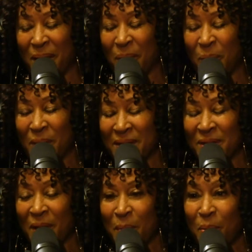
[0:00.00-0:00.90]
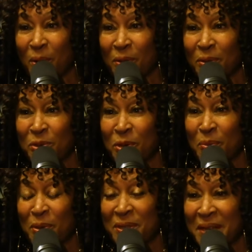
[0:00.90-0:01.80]
was on the board of the Studio
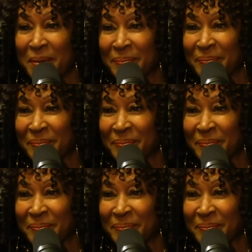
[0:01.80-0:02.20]
Museum,